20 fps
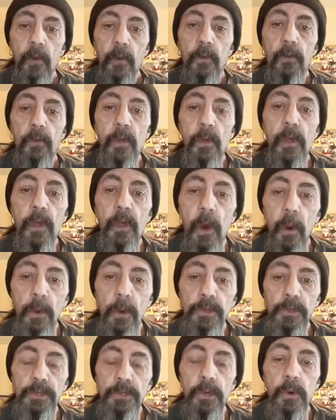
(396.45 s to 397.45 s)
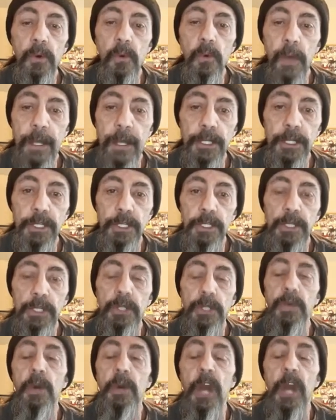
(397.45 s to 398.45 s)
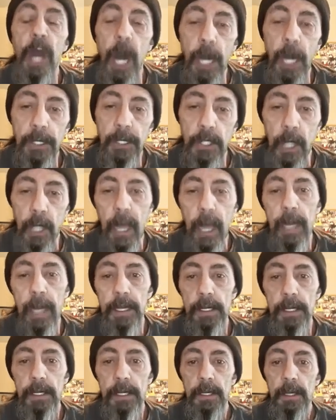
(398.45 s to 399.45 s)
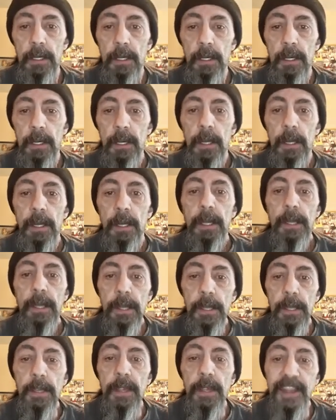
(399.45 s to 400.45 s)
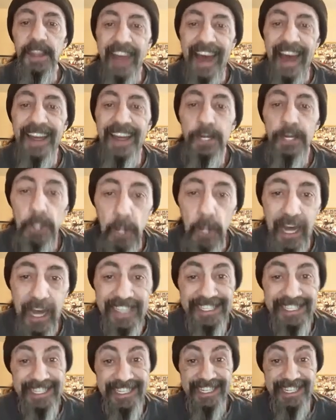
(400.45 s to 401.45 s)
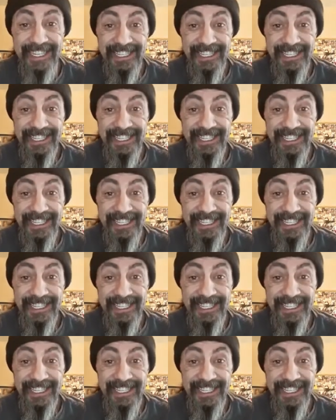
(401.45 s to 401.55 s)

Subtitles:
for those who wish to contract in that trust